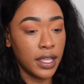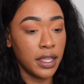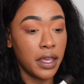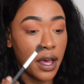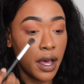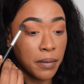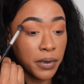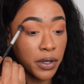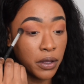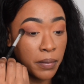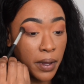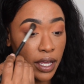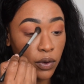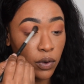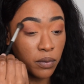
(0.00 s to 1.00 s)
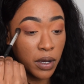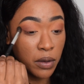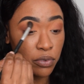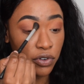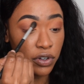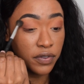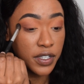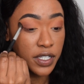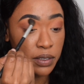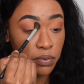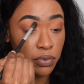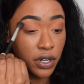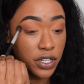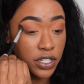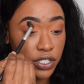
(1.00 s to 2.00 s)
yeah I'm going back in with my previous
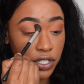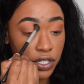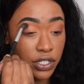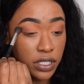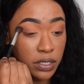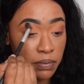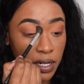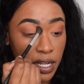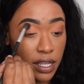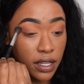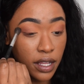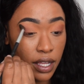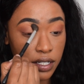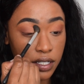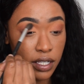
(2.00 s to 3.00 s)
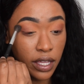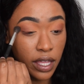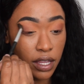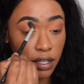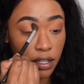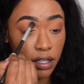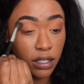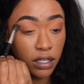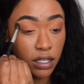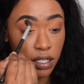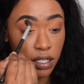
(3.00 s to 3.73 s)
brush to just blend that together